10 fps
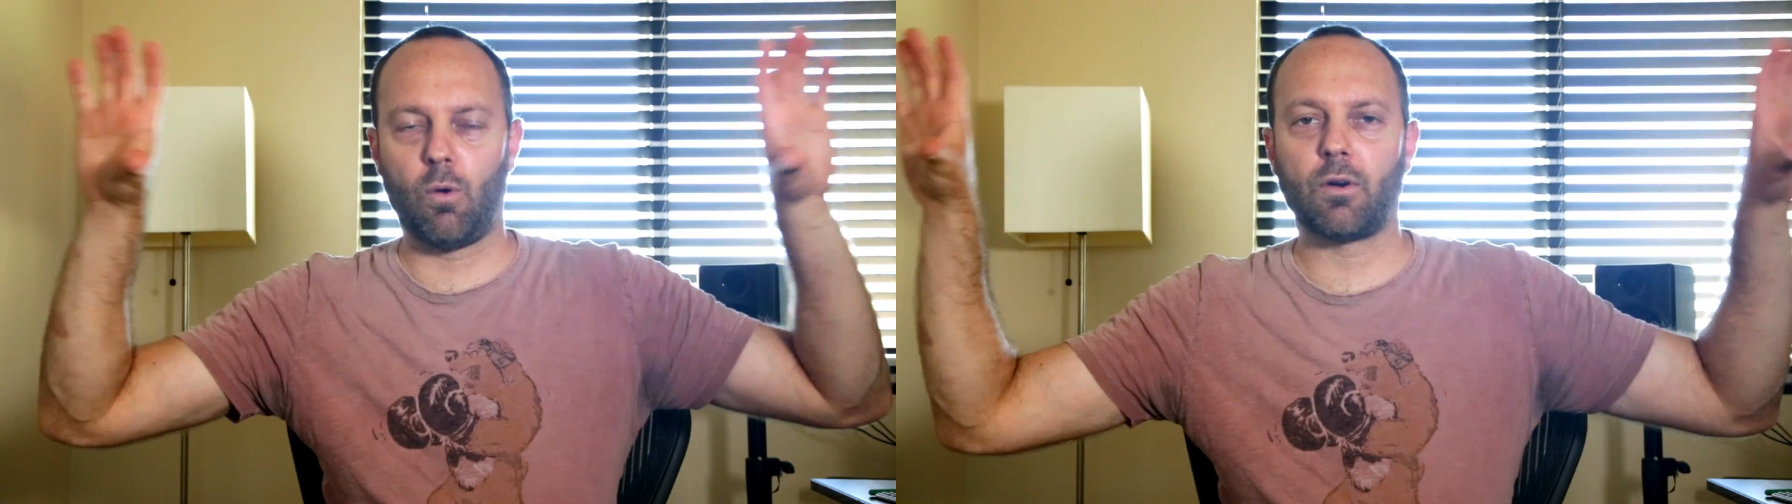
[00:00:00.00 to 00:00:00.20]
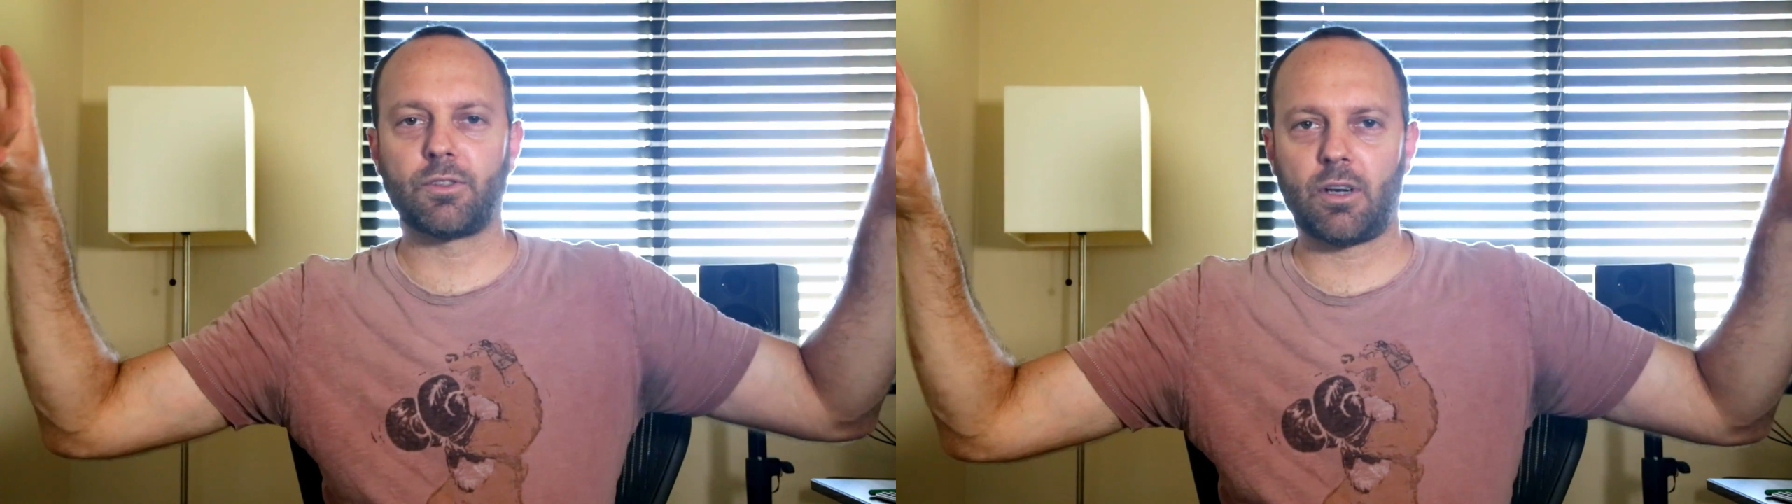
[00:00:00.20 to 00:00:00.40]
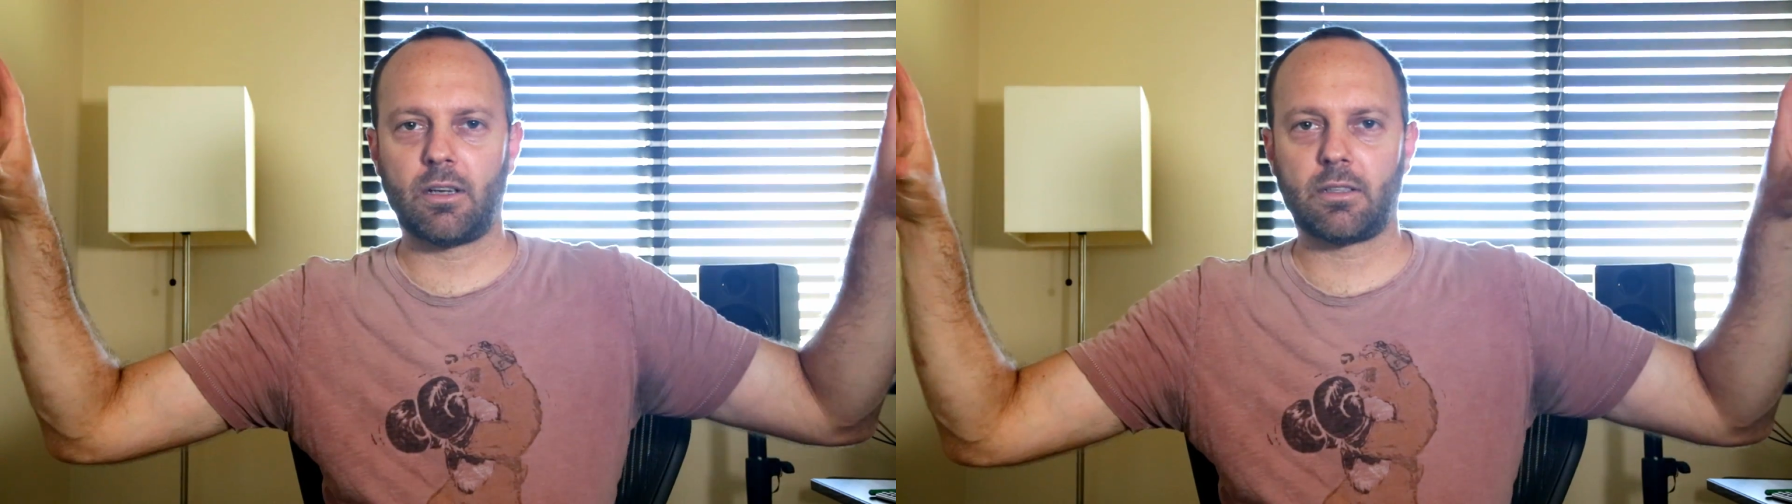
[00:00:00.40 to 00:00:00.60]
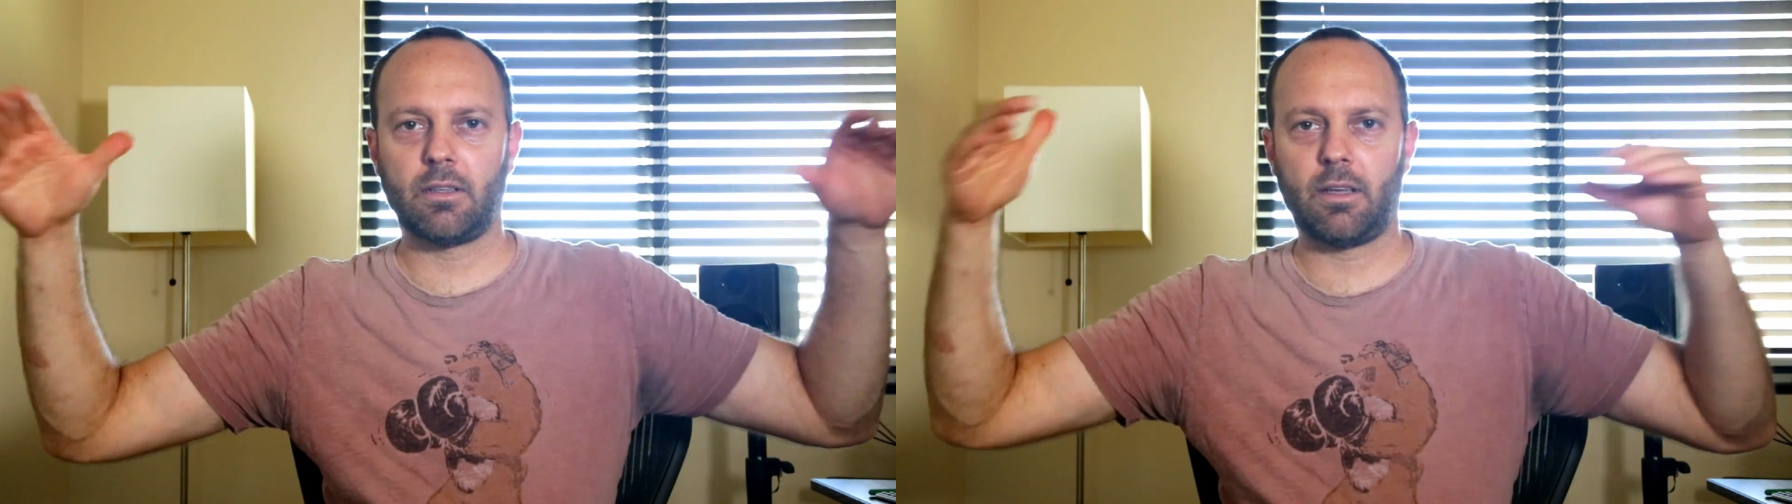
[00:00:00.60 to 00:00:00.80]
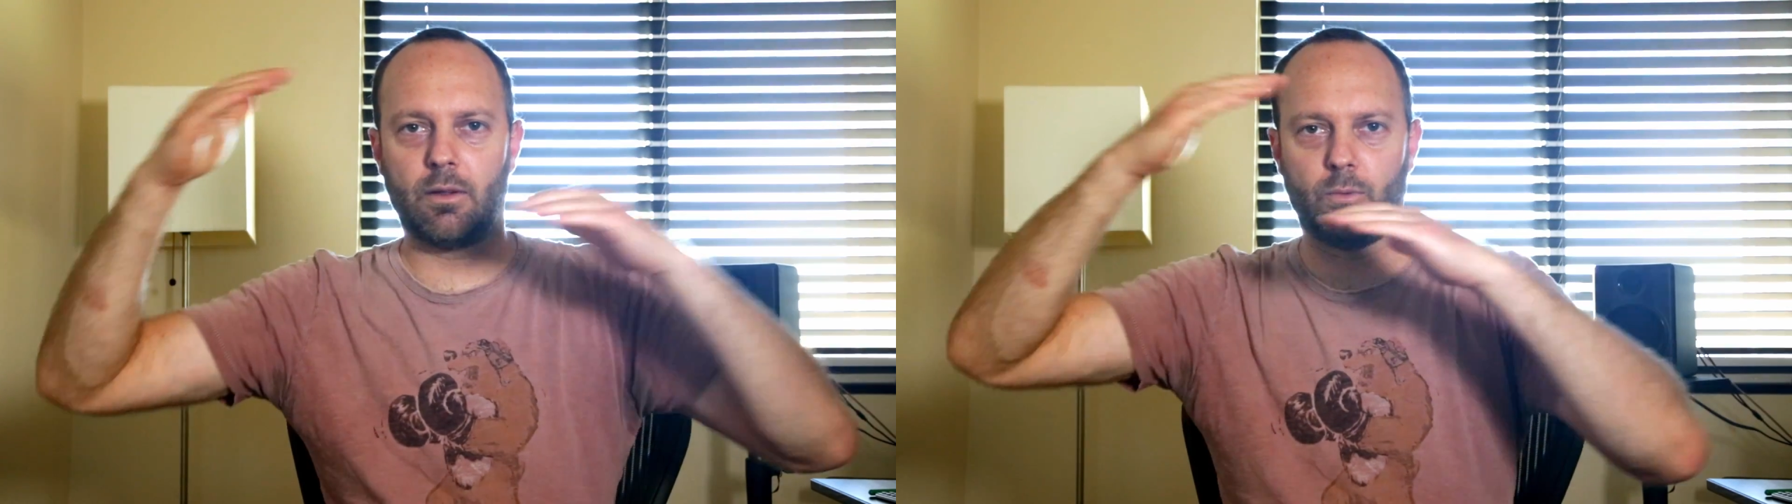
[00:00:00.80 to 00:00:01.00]

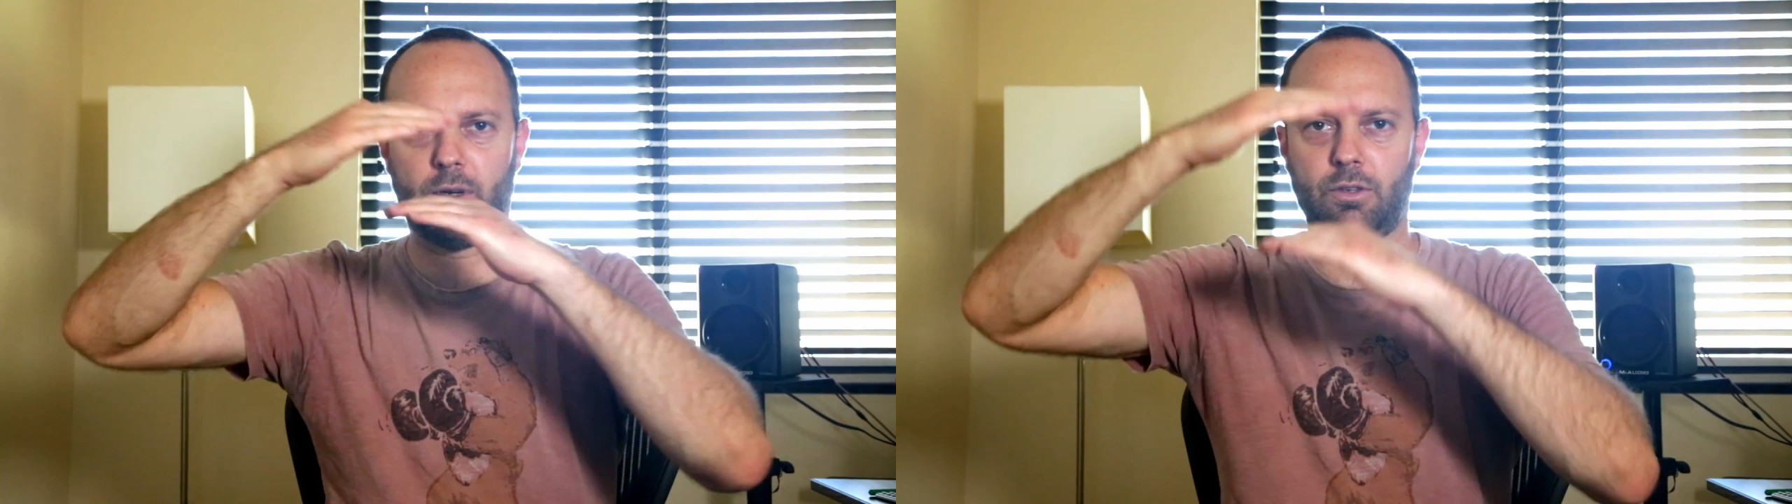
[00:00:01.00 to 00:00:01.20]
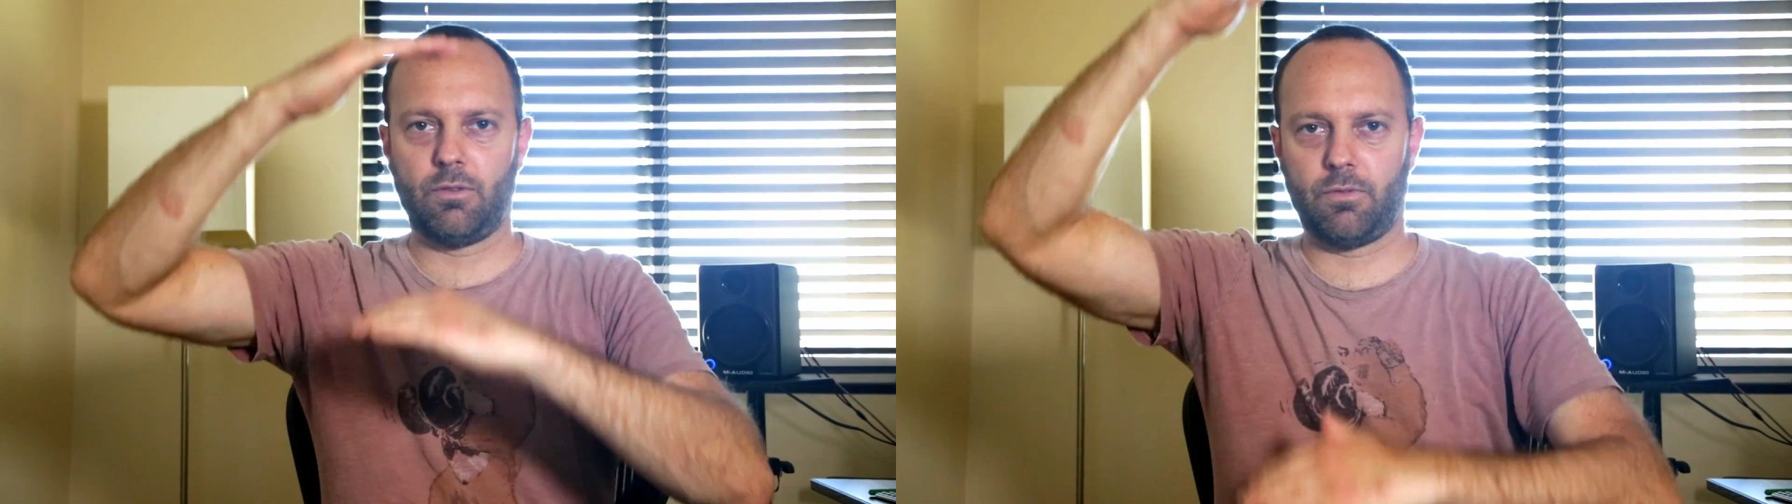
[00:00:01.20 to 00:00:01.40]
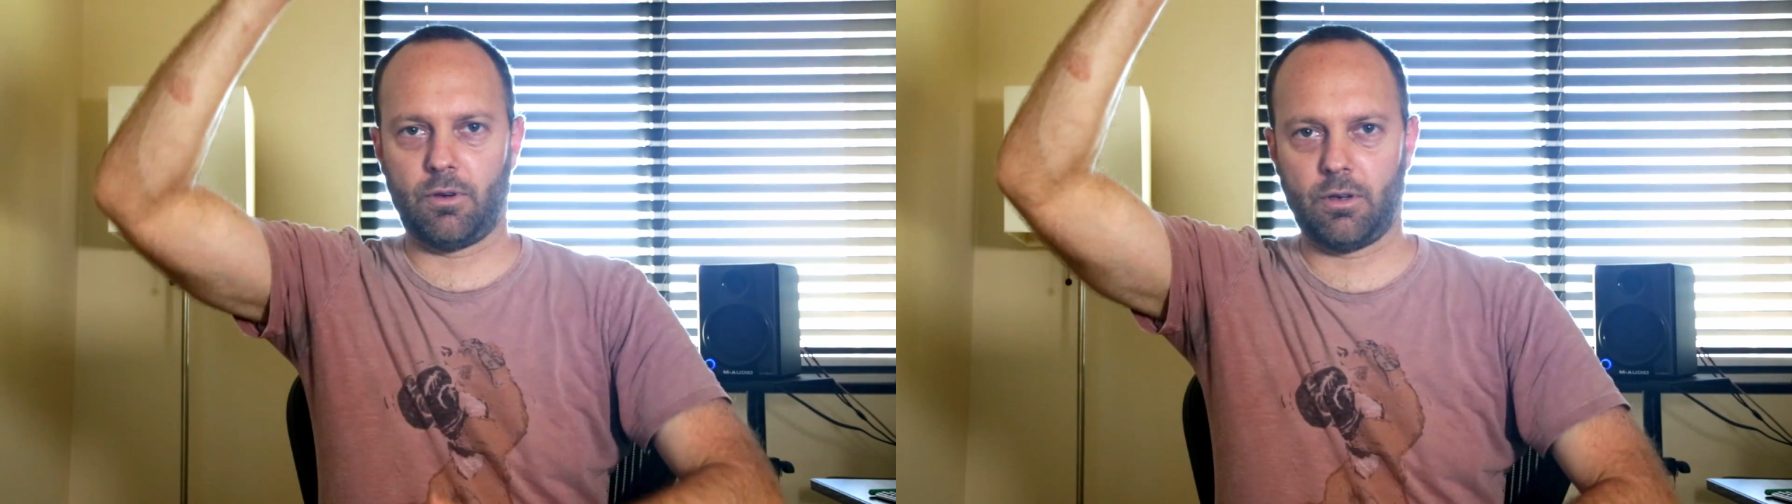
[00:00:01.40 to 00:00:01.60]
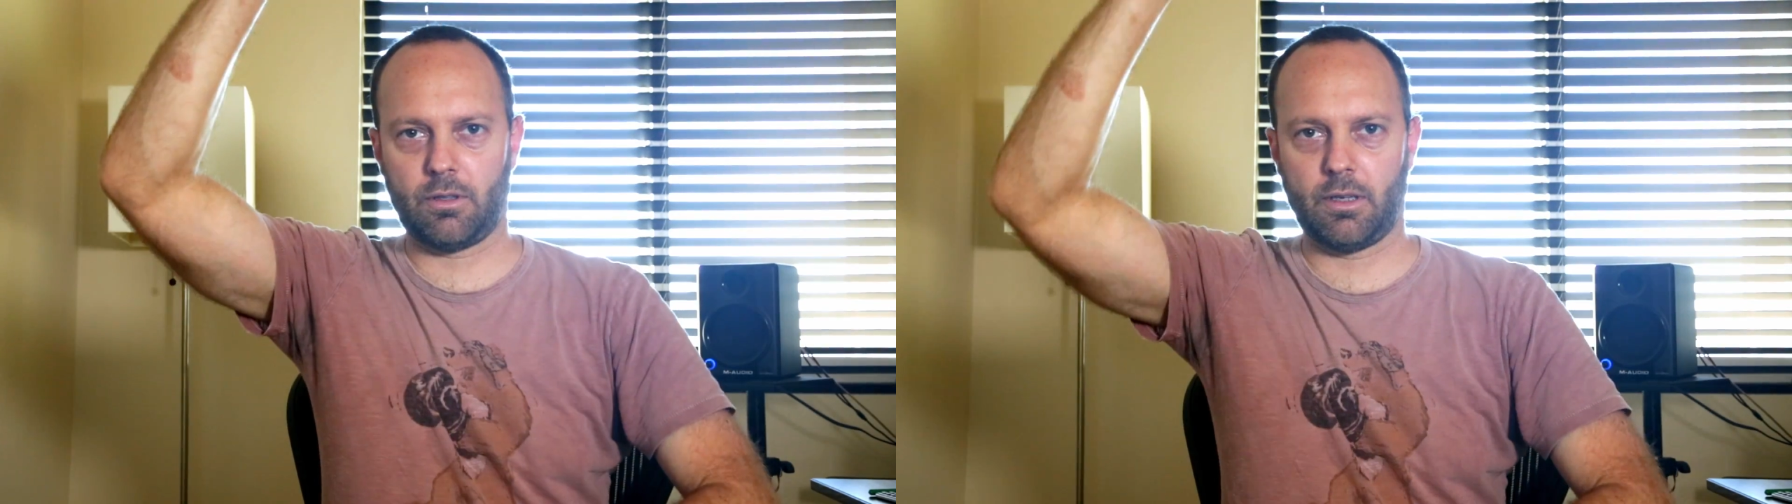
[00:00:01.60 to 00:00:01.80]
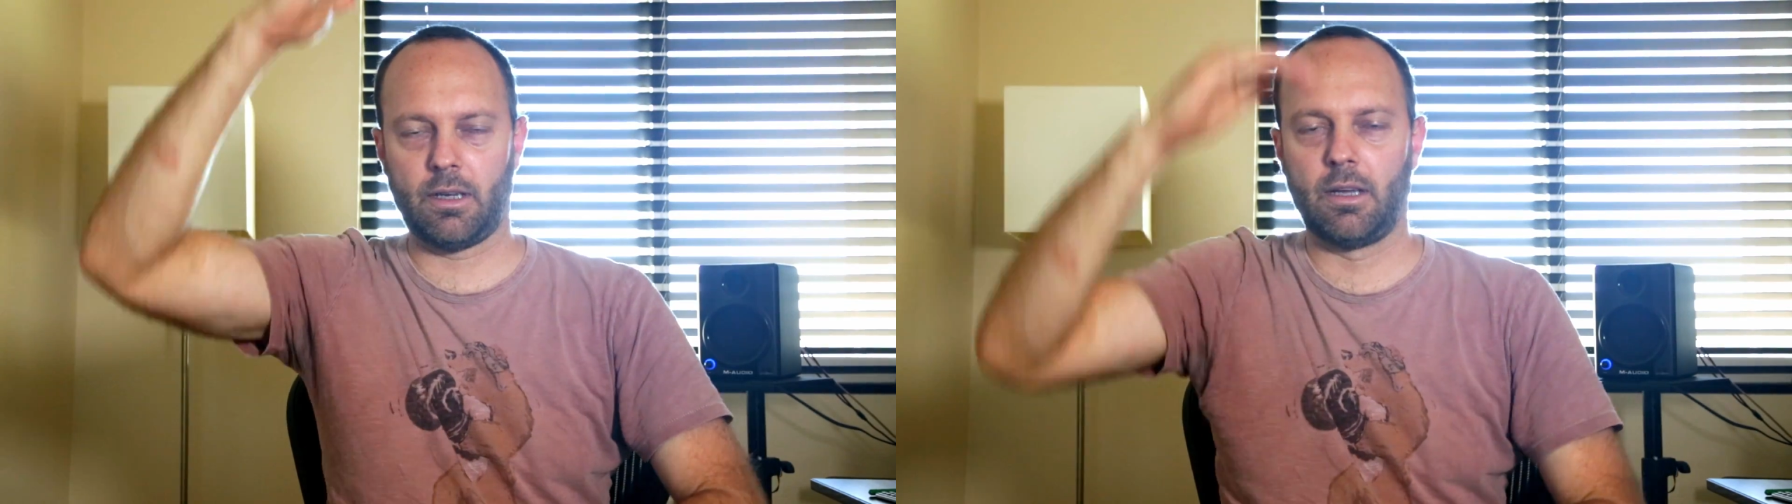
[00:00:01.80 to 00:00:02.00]
horizontally than we do
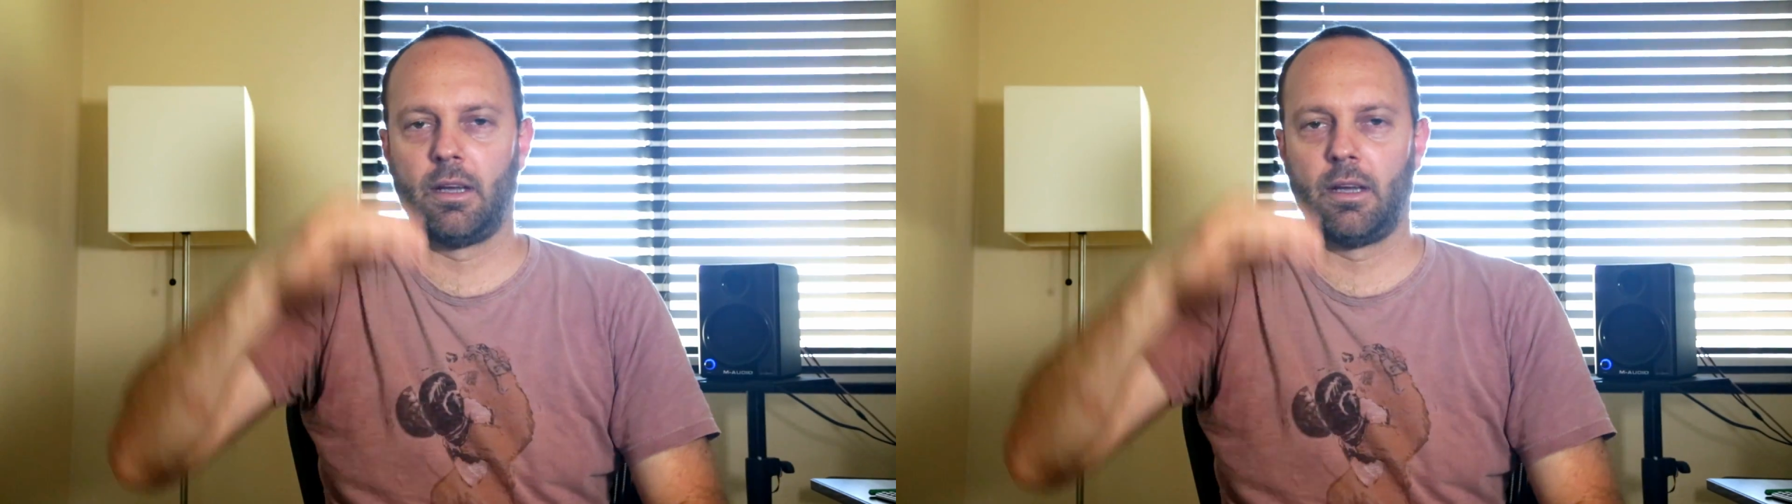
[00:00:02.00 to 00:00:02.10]
vertically.